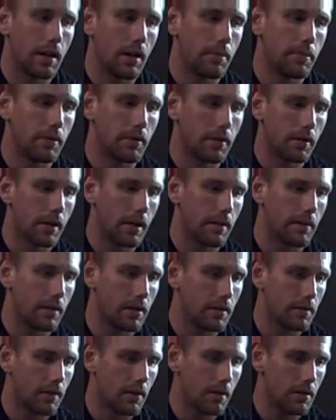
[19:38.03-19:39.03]
to help you recover
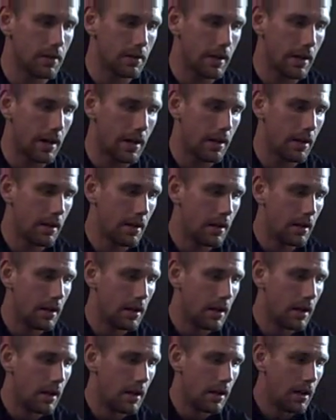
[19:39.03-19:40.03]
as far as that.
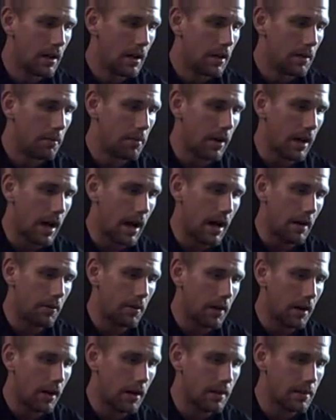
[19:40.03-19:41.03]
But I
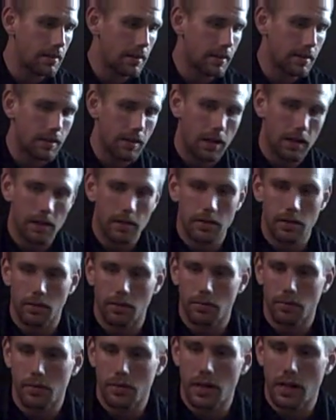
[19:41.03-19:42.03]
would honestly say this
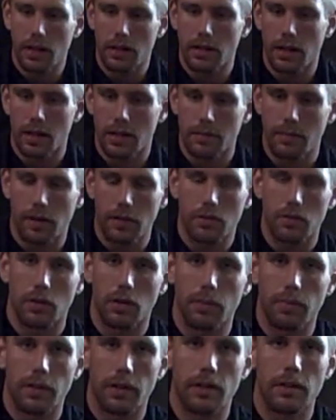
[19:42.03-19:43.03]
whole routine takes about
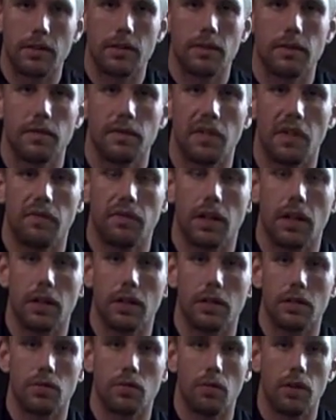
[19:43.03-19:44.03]
20 minutes,
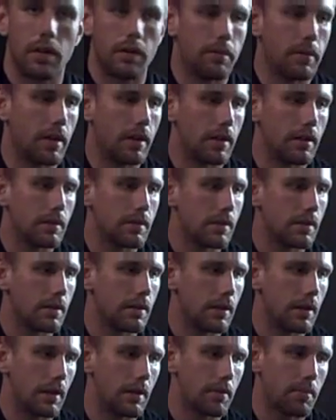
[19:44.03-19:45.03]
15 to 20 minutes.
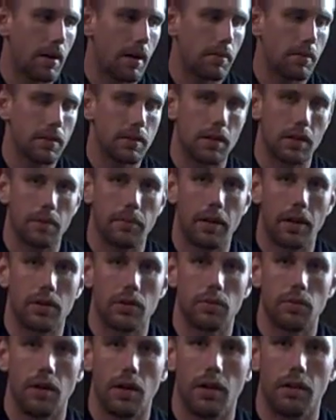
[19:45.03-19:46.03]
And it probably took about
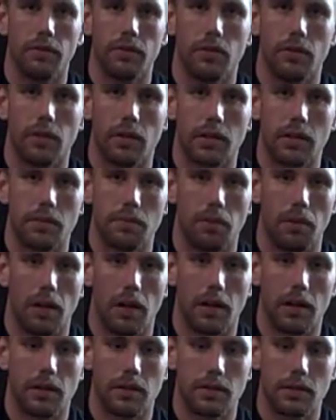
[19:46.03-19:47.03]
12 to
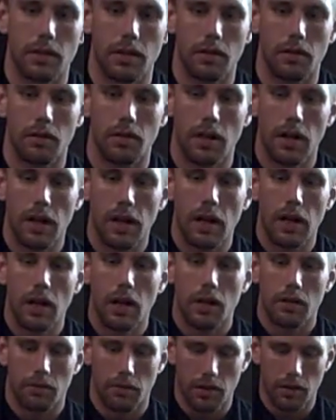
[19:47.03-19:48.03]
explain. So
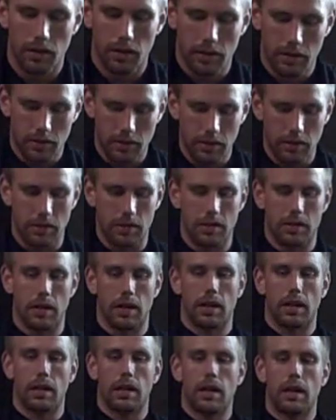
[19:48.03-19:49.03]
really
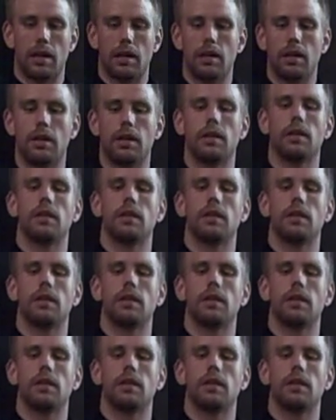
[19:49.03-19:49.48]
dig it in.